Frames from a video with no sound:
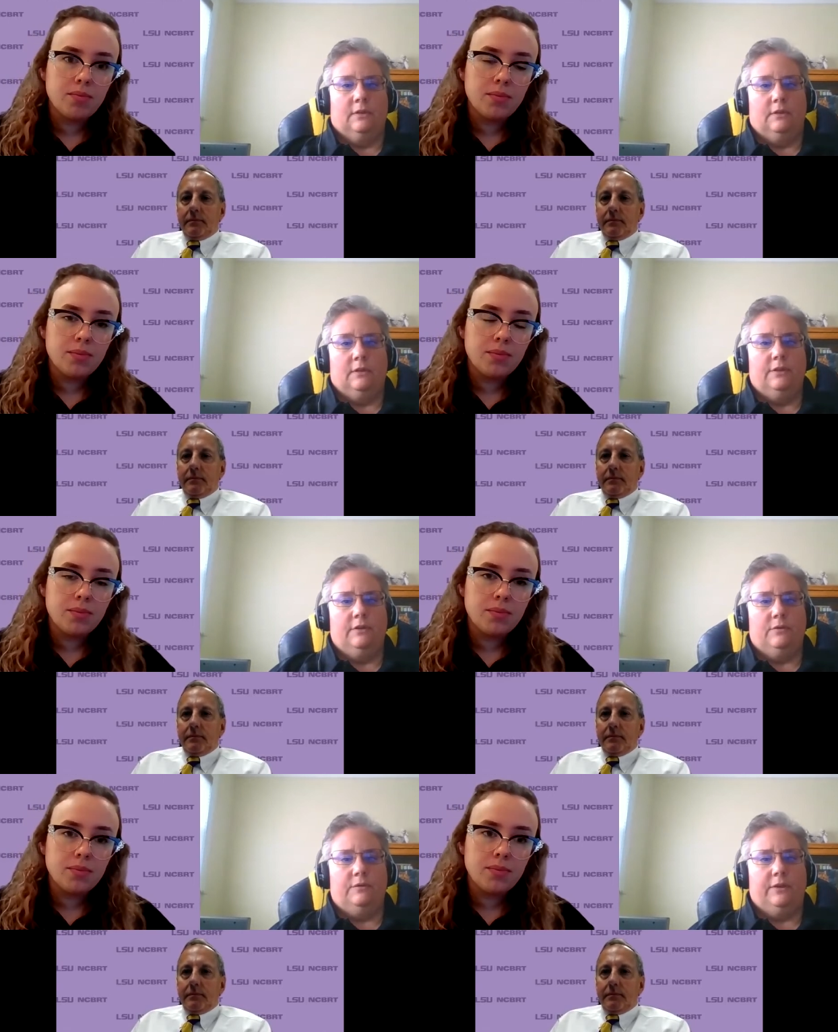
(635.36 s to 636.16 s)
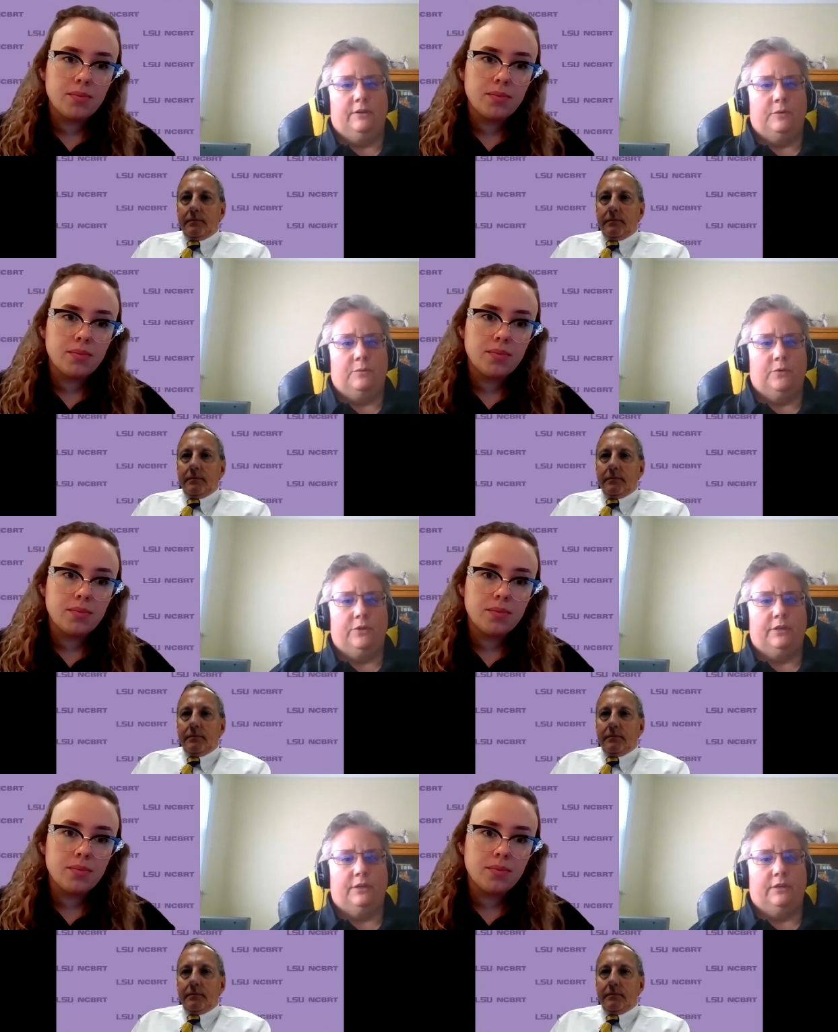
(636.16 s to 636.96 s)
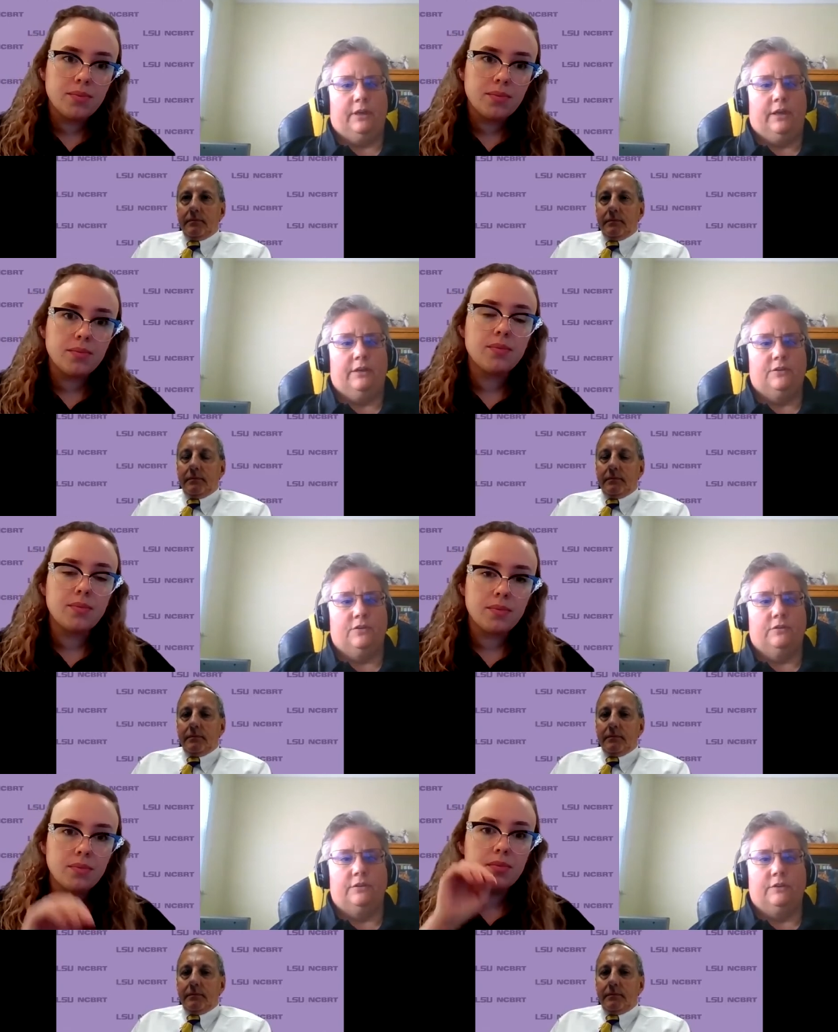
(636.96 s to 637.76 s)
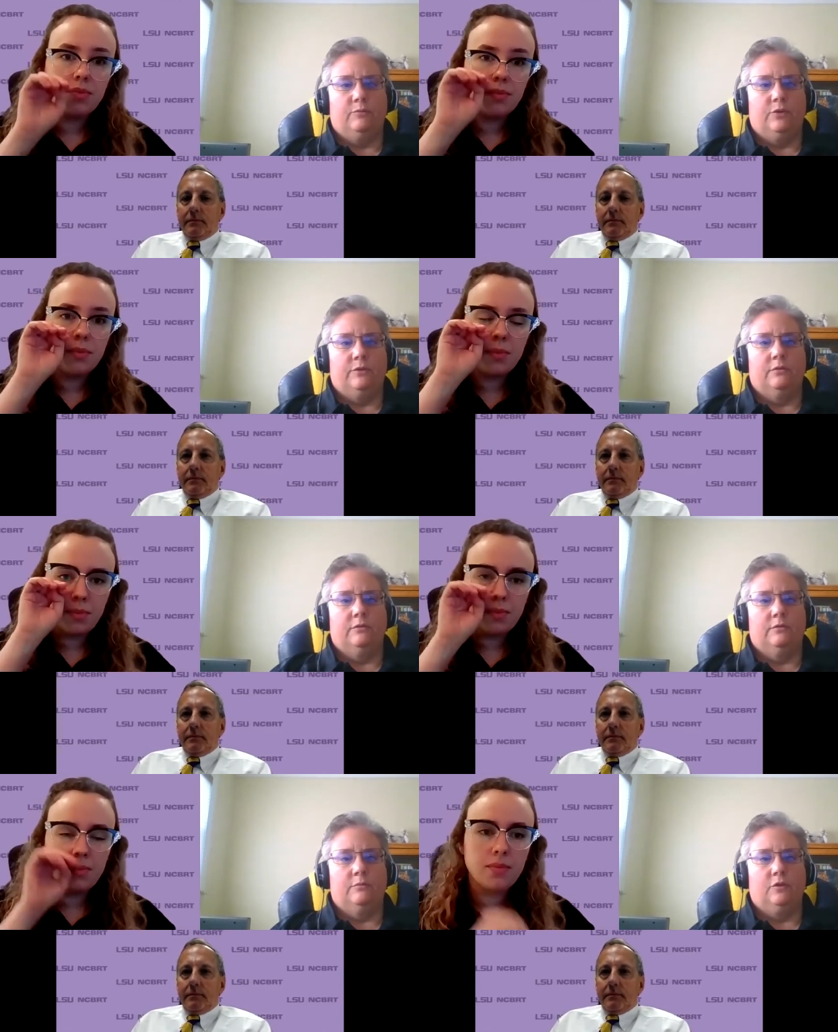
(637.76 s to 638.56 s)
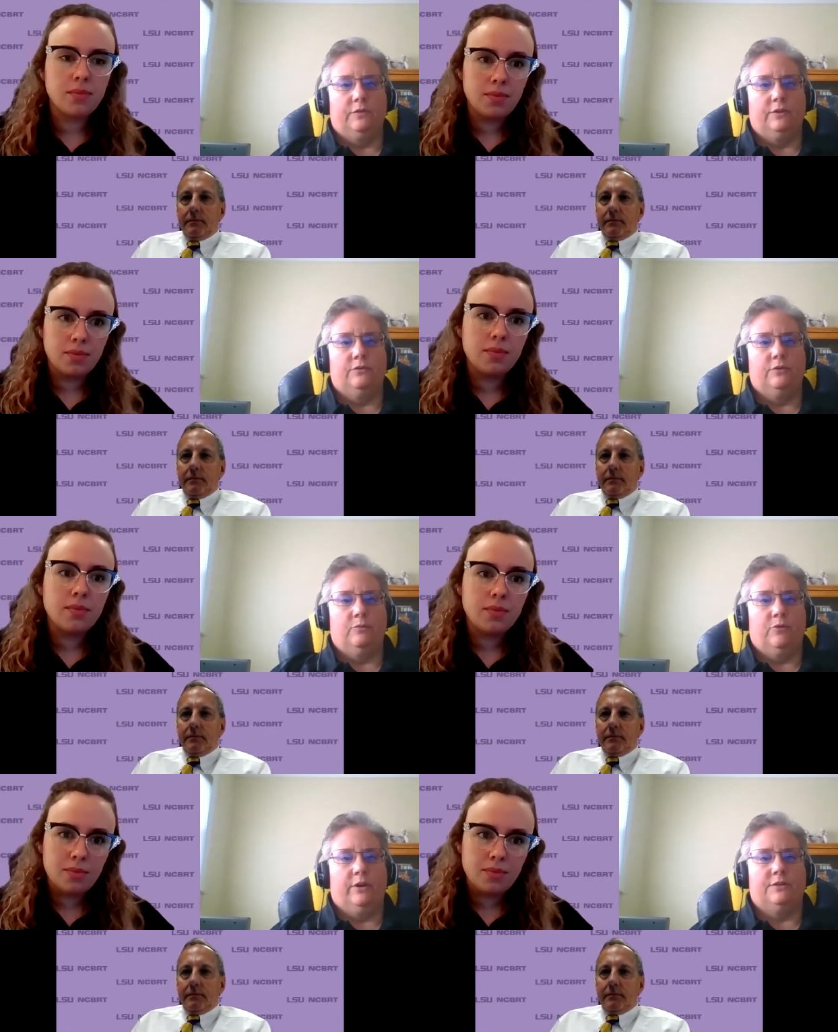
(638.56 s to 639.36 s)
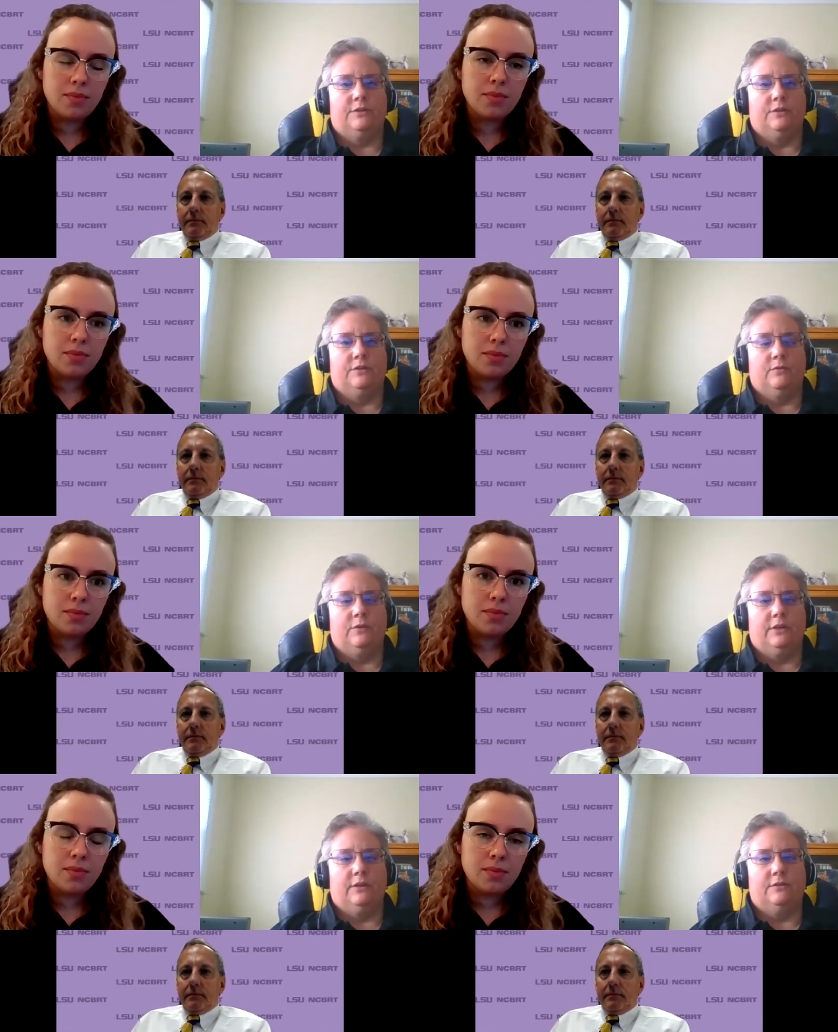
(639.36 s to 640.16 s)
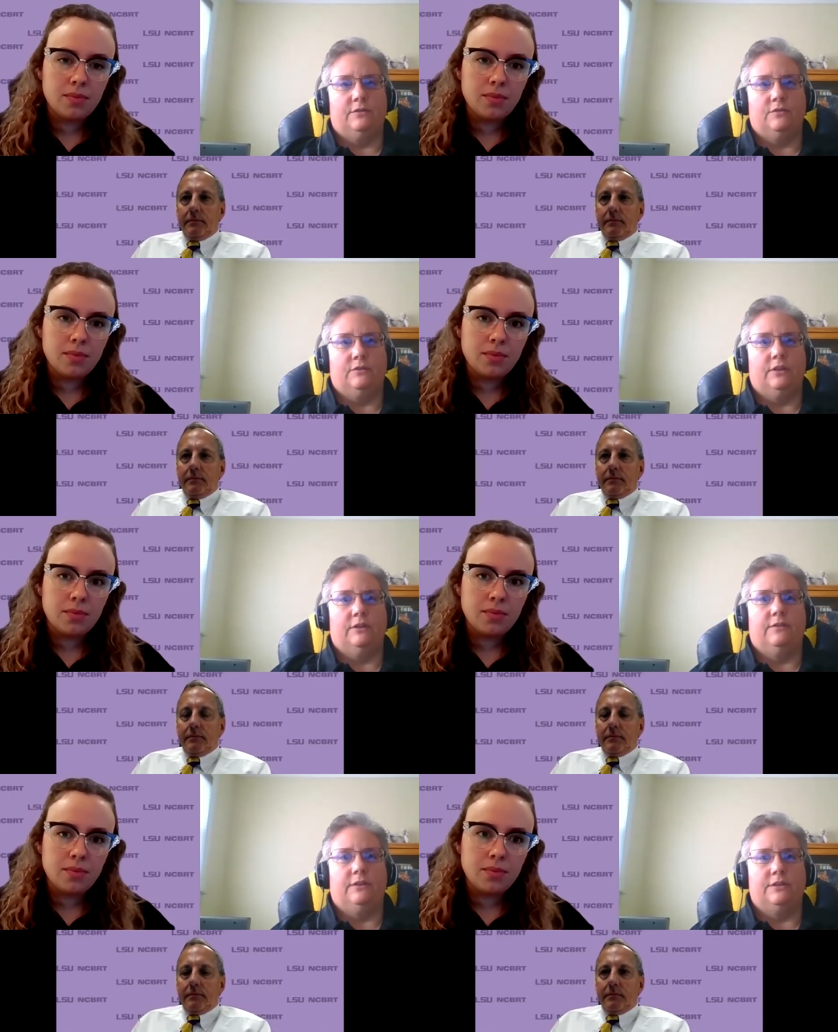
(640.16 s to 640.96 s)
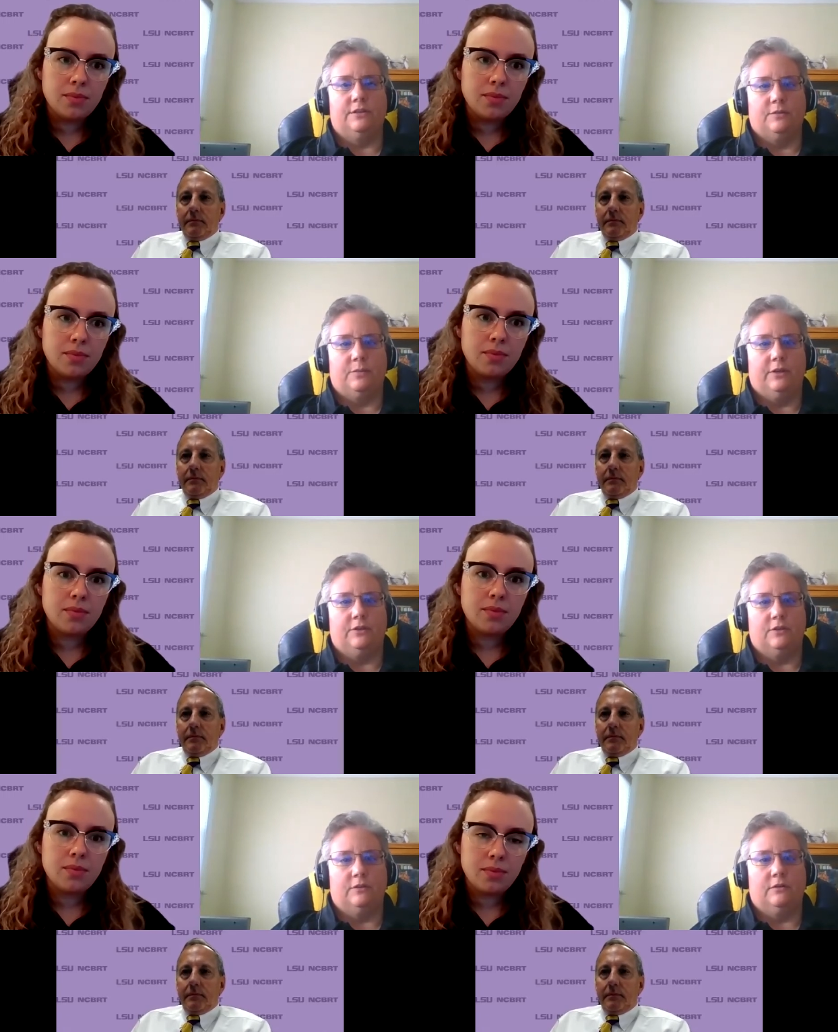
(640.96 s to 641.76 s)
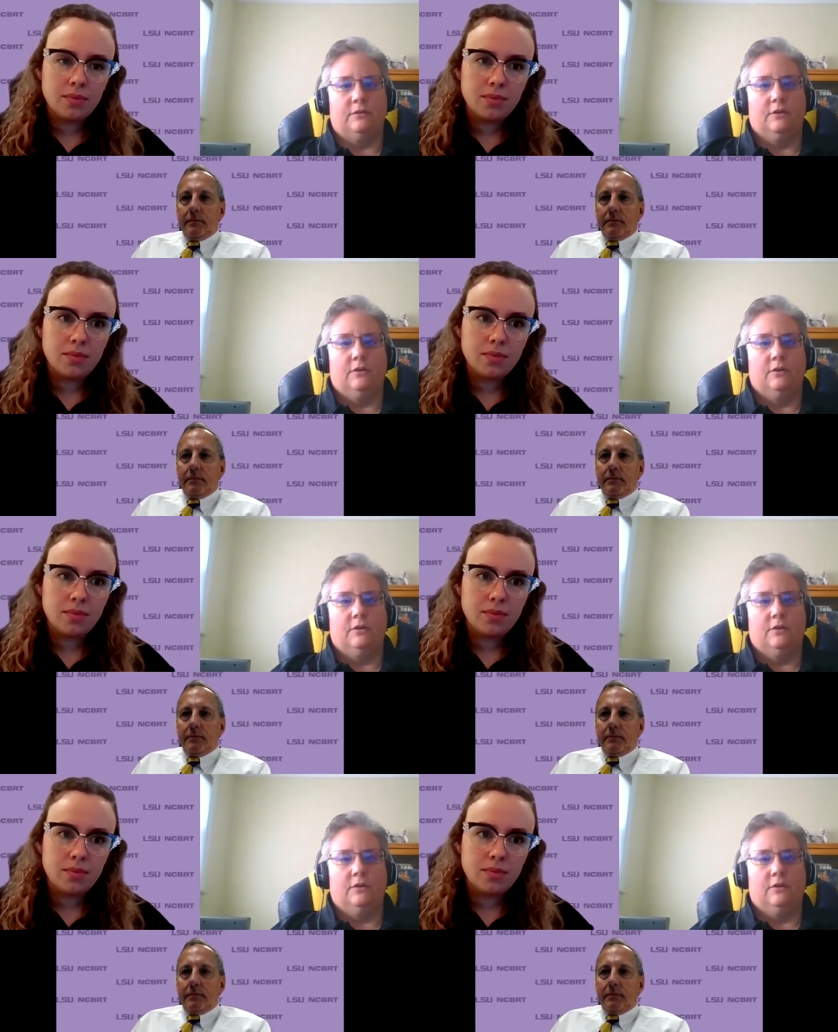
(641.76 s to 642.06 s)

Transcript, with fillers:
Speaker 1: I think we've had to be pretty agile and nimble moving through the process, and we had to do a lot of anticipation.